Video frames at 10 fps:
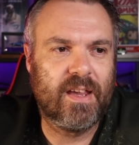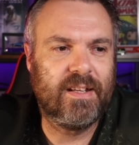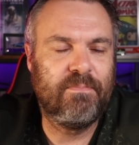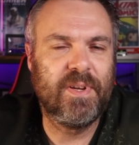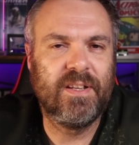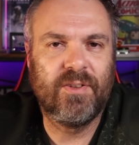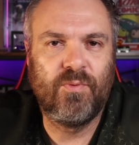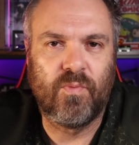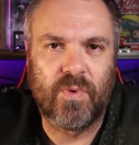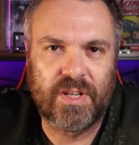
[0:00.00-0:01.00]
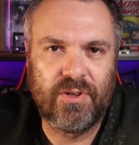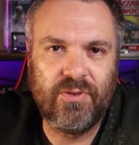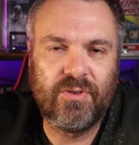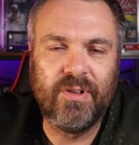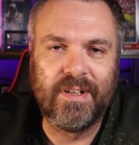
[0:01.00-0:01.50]
It depends on what
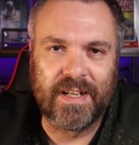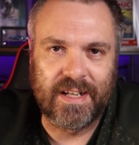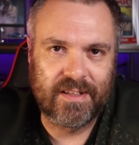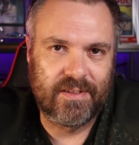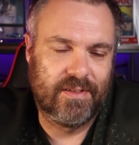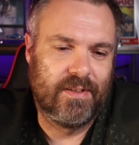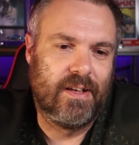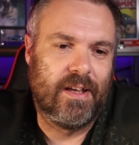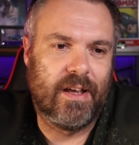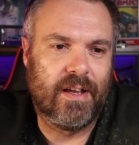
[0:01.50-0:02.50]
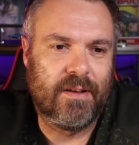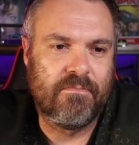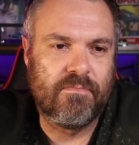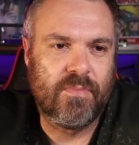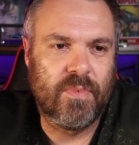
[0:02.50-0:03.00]
you collect.
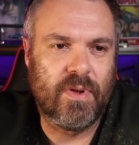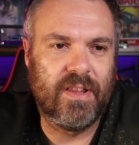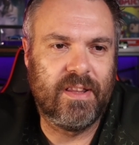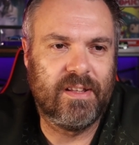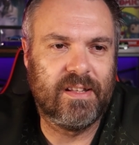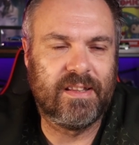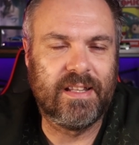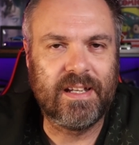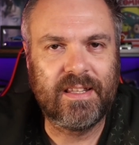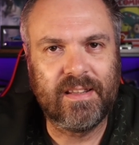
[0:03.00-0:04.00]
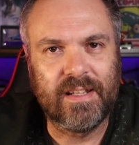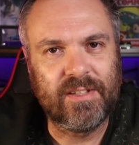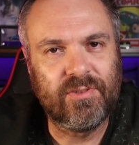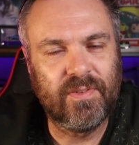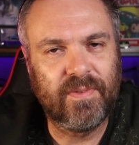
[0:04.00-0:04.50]
Um, that
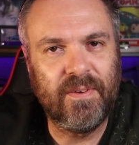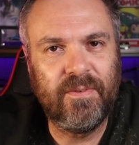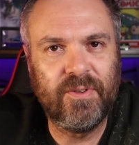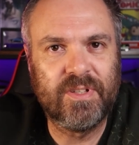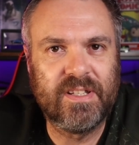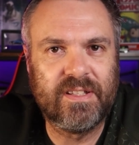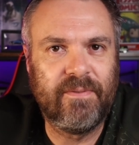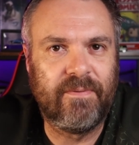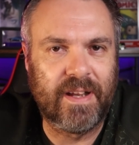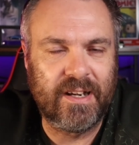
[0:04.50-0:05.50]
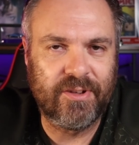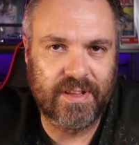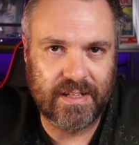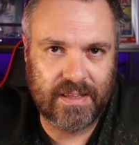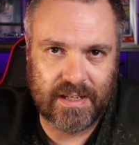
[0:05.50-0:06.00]
that sort of influences the value
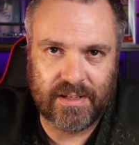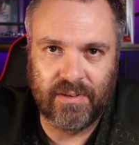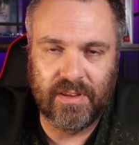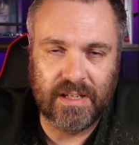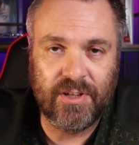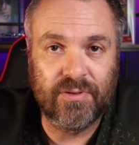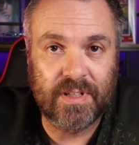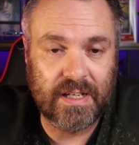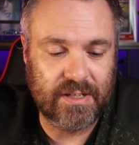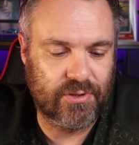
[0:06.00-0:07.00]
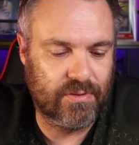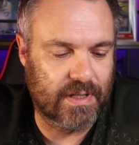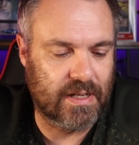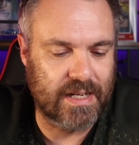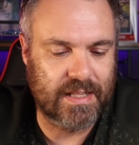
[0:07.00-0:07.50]
that atta that you attach to
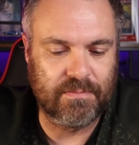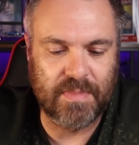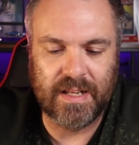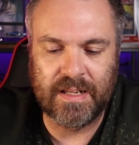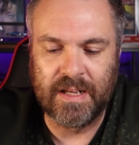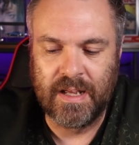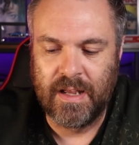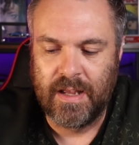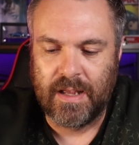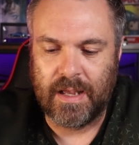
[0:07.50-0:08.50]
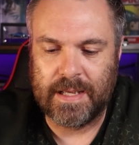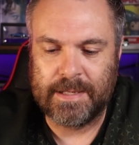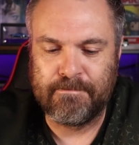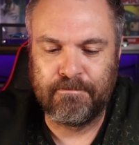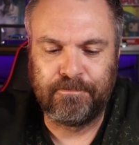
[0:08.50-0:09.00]
an item. And
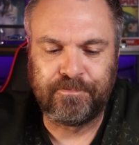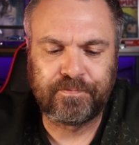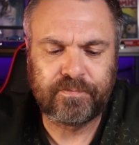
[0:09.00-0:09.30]
um,